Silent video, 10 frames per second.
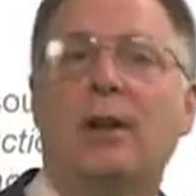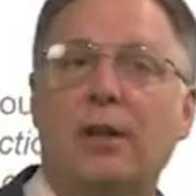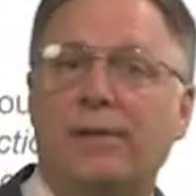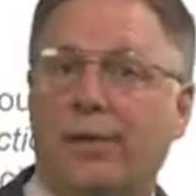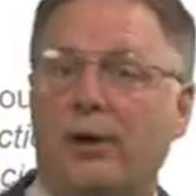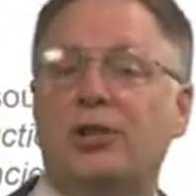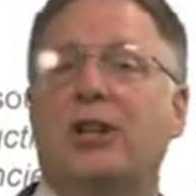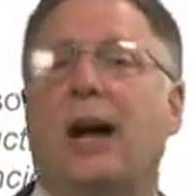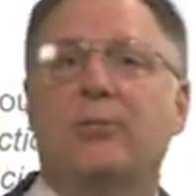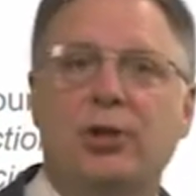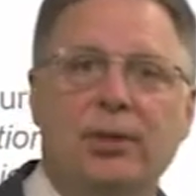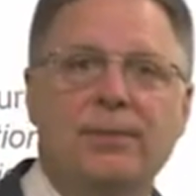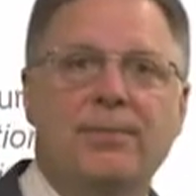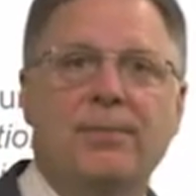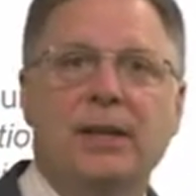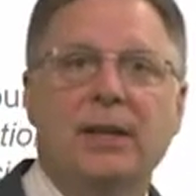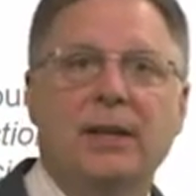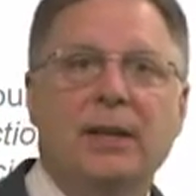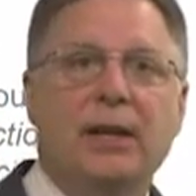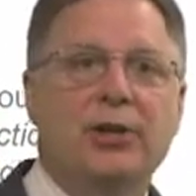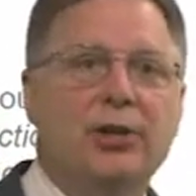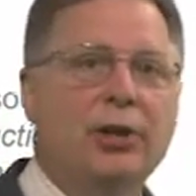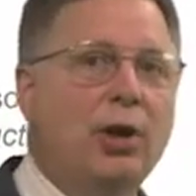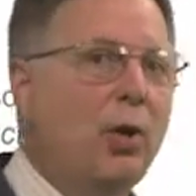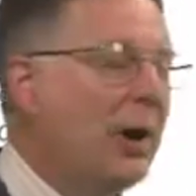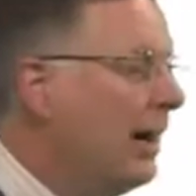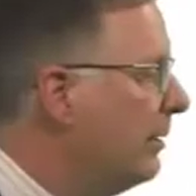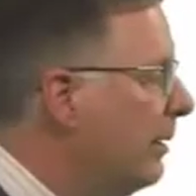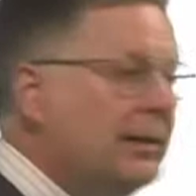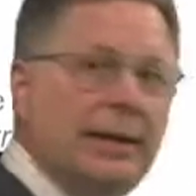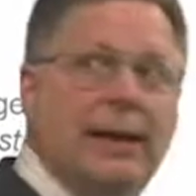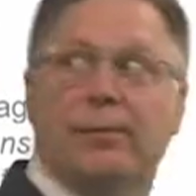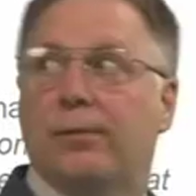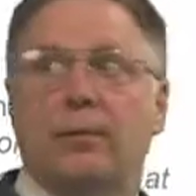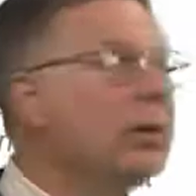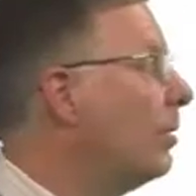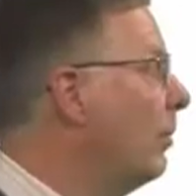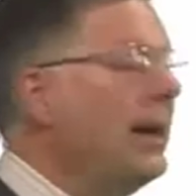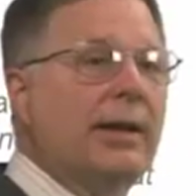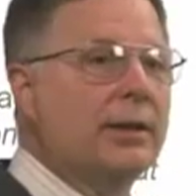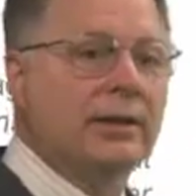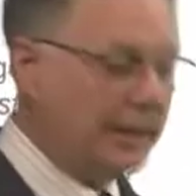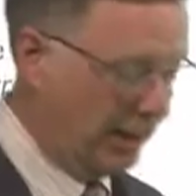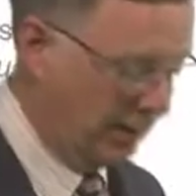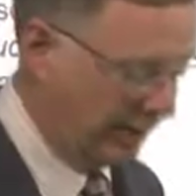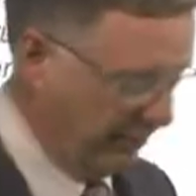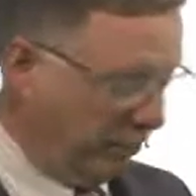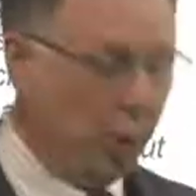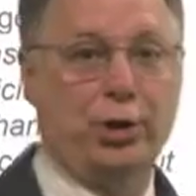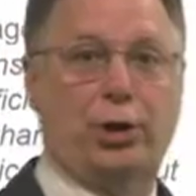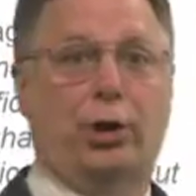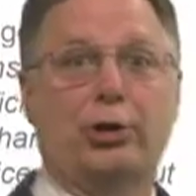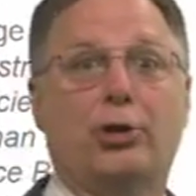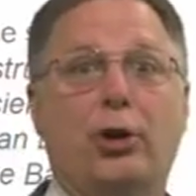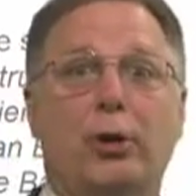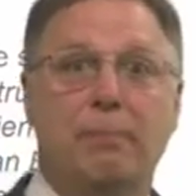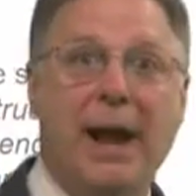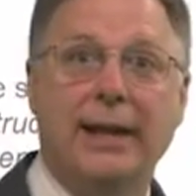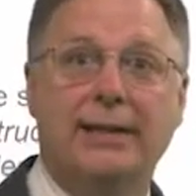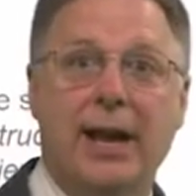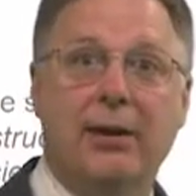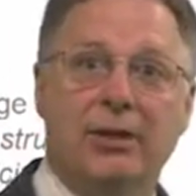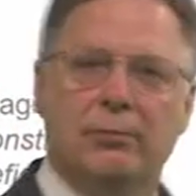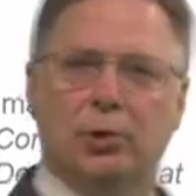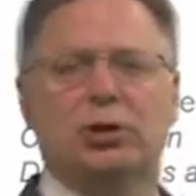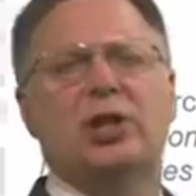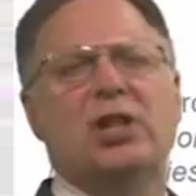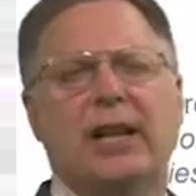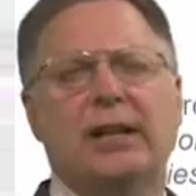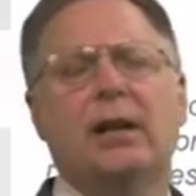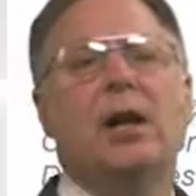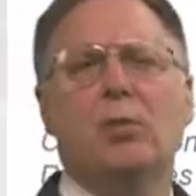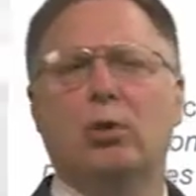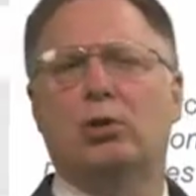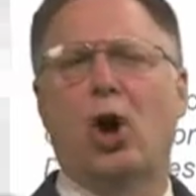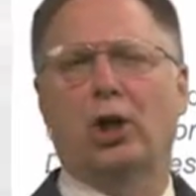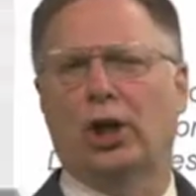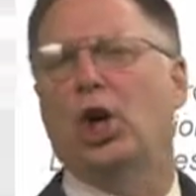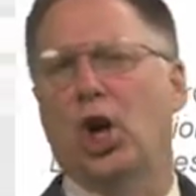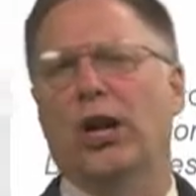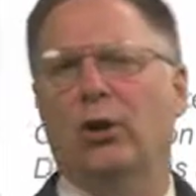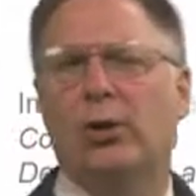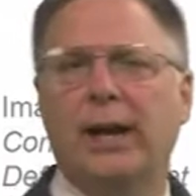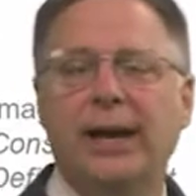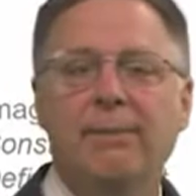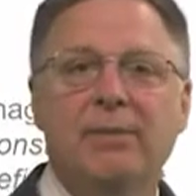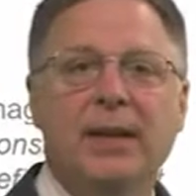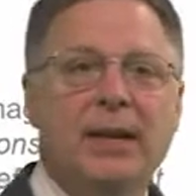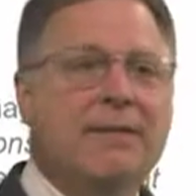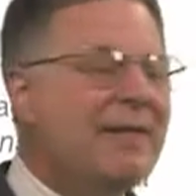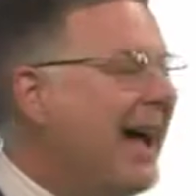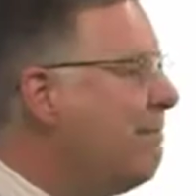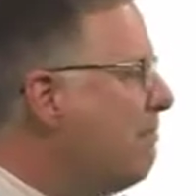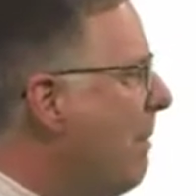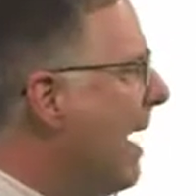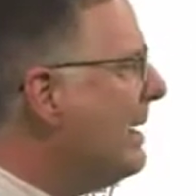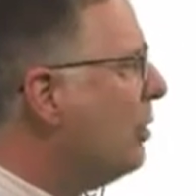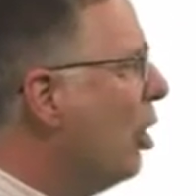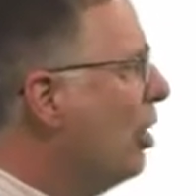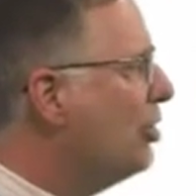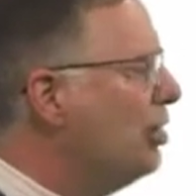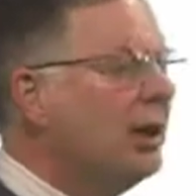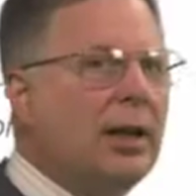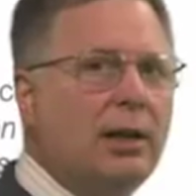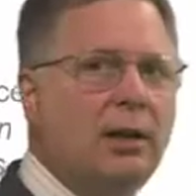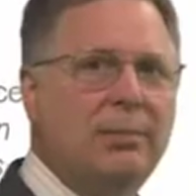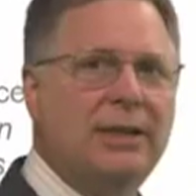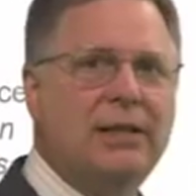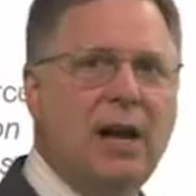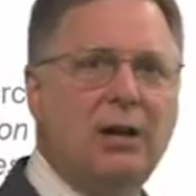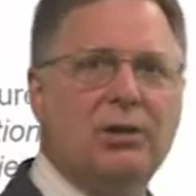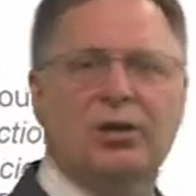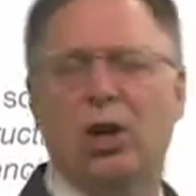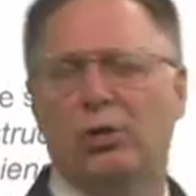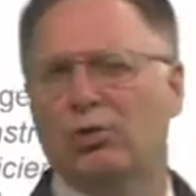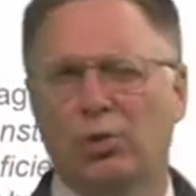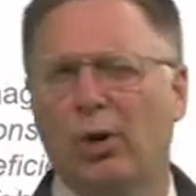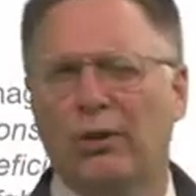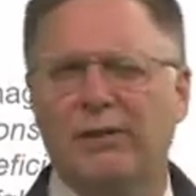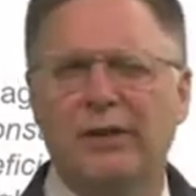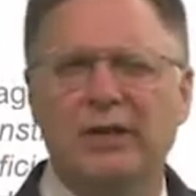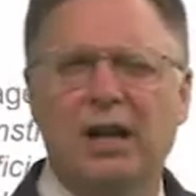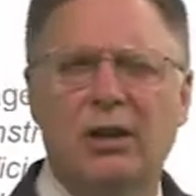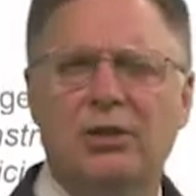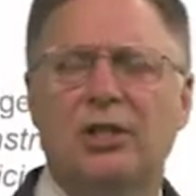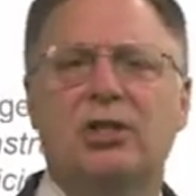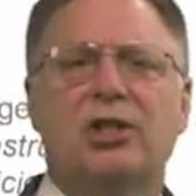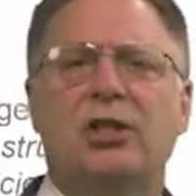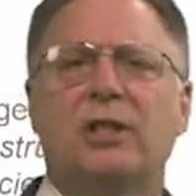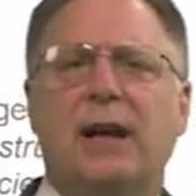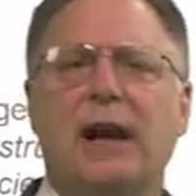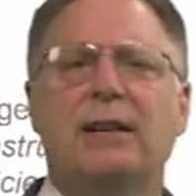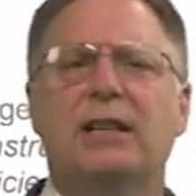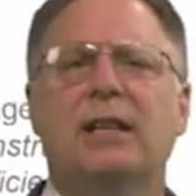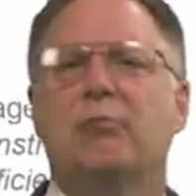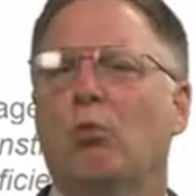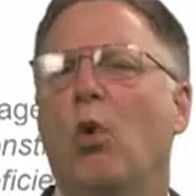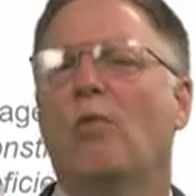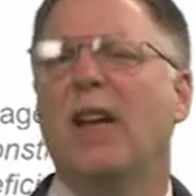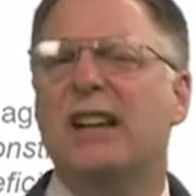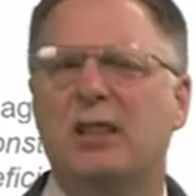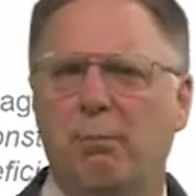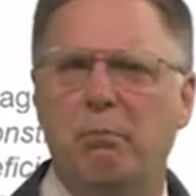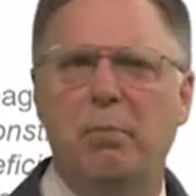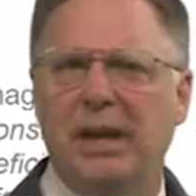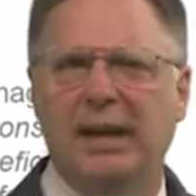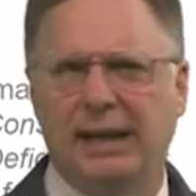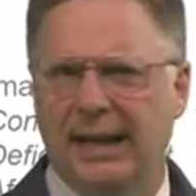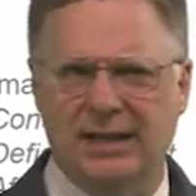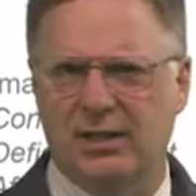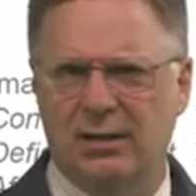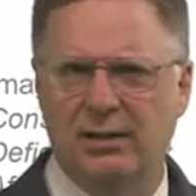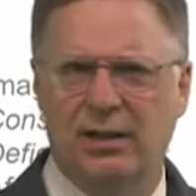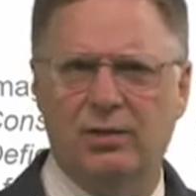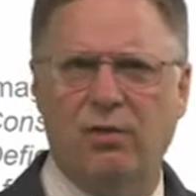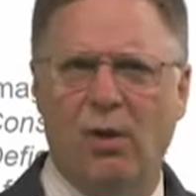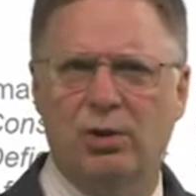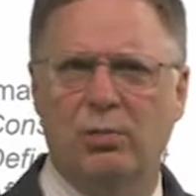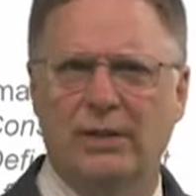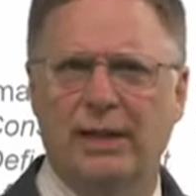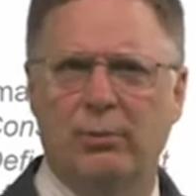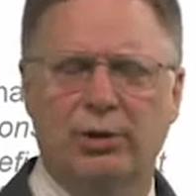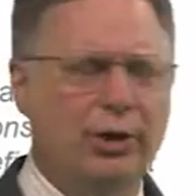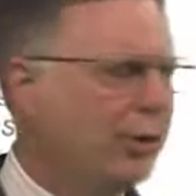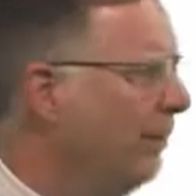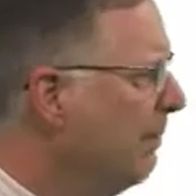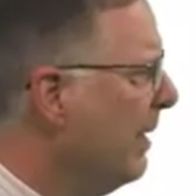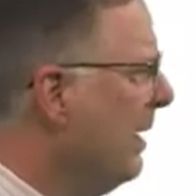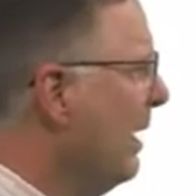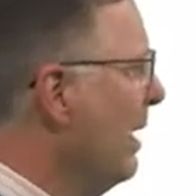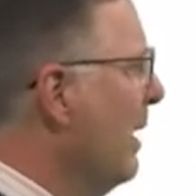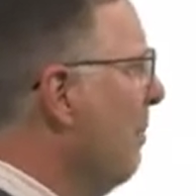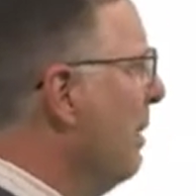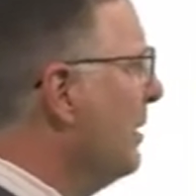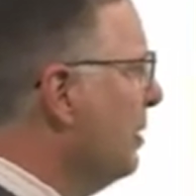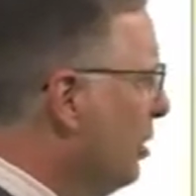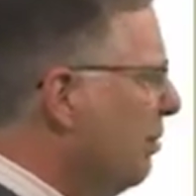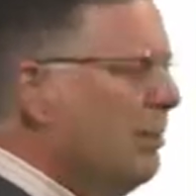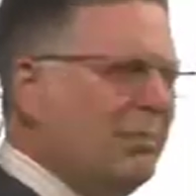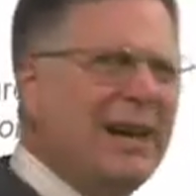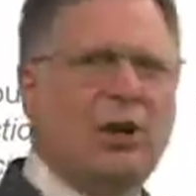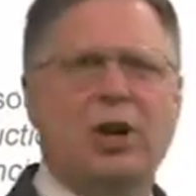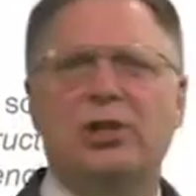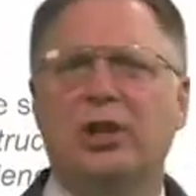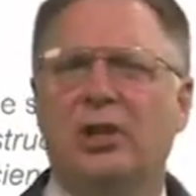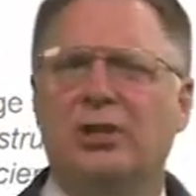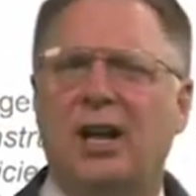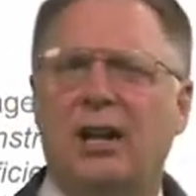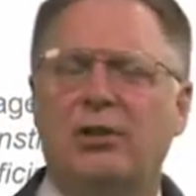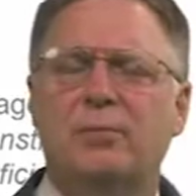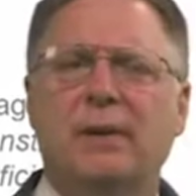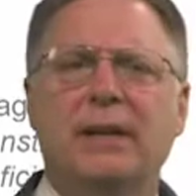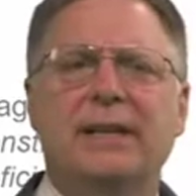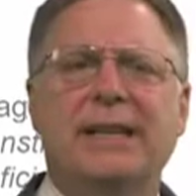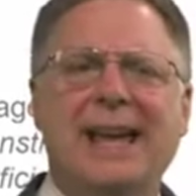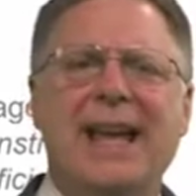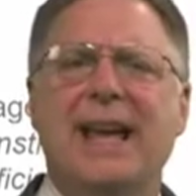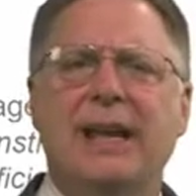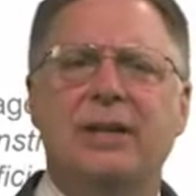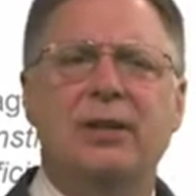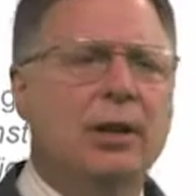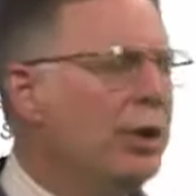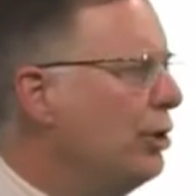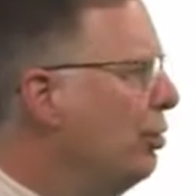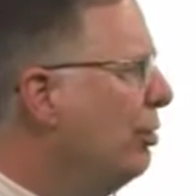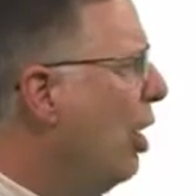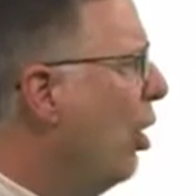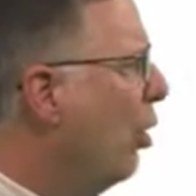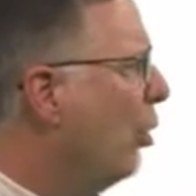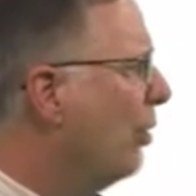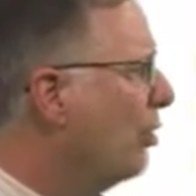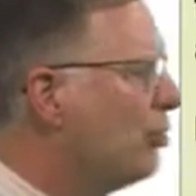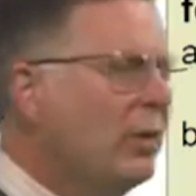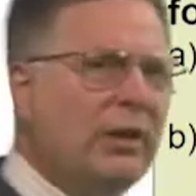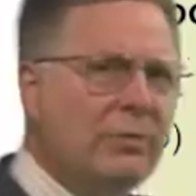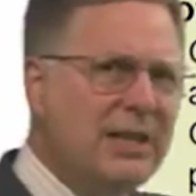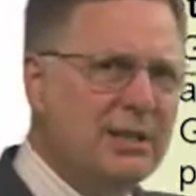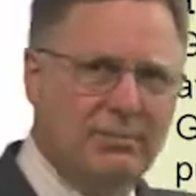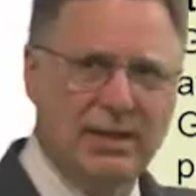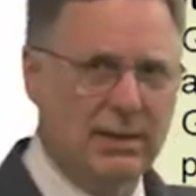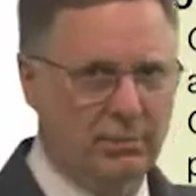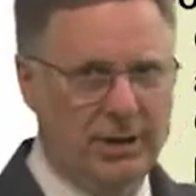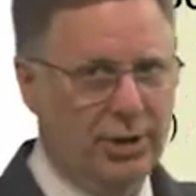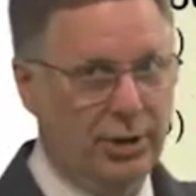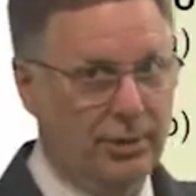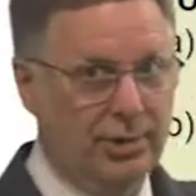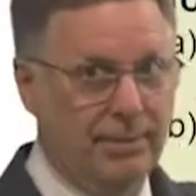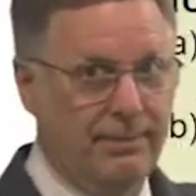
First option is you can go out there and look around and say, okay, push the dirt back down and we'll call it good, okay? That might cost you a little bit of dollars, $250. It's just, I said, well, that's a big guess as far as what that would do. But it might cost you a little dollars, but in the end, there's going to be some settlement issues.